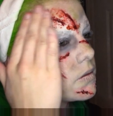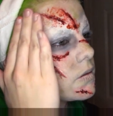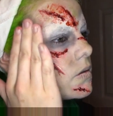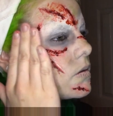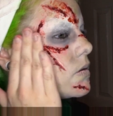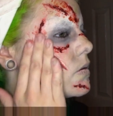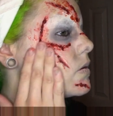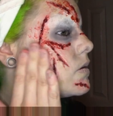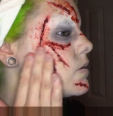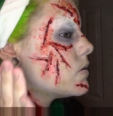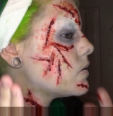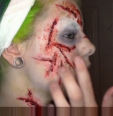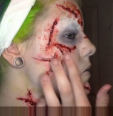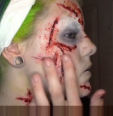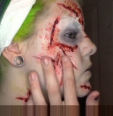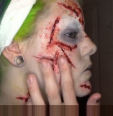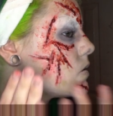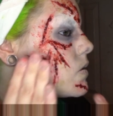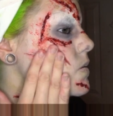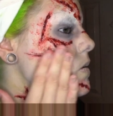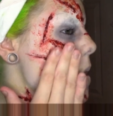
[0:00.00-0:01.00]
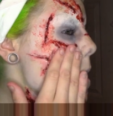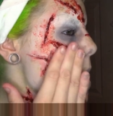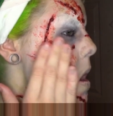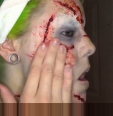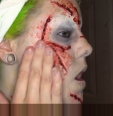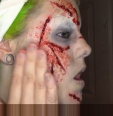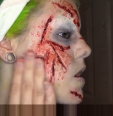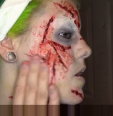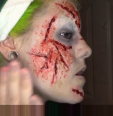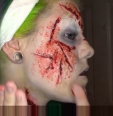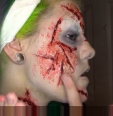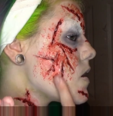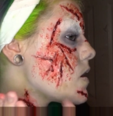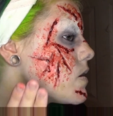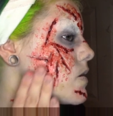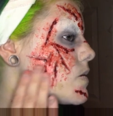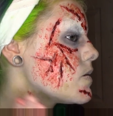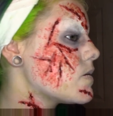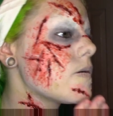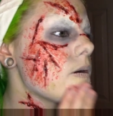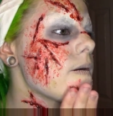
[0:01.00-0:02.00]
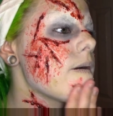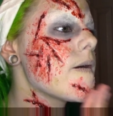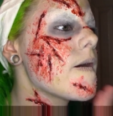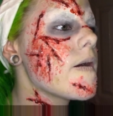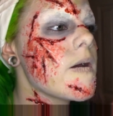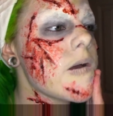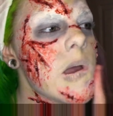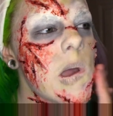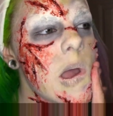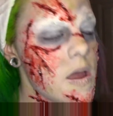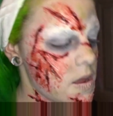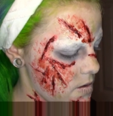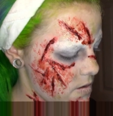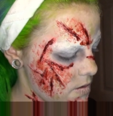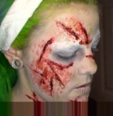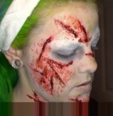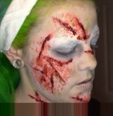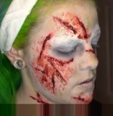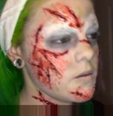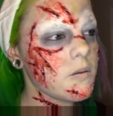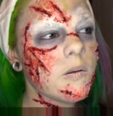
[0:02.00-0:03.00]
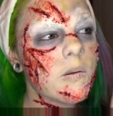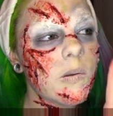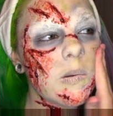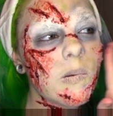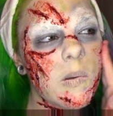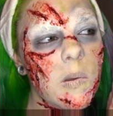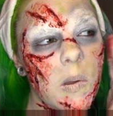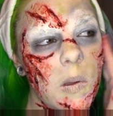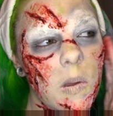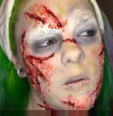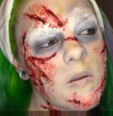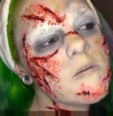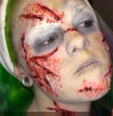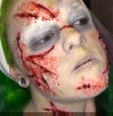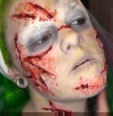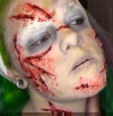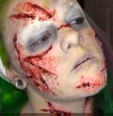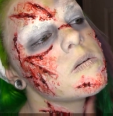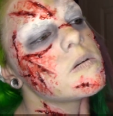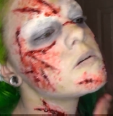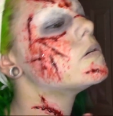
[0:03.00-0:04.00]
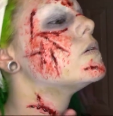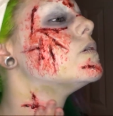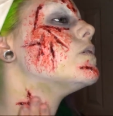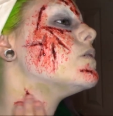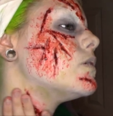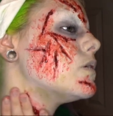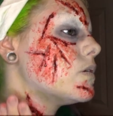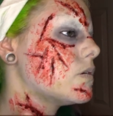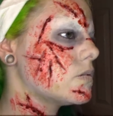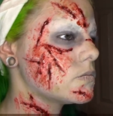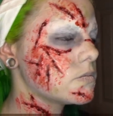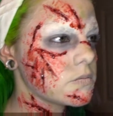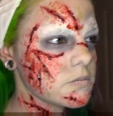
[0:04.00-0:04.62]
And then I'm taking a little bit more blood and patting that over all the wounds.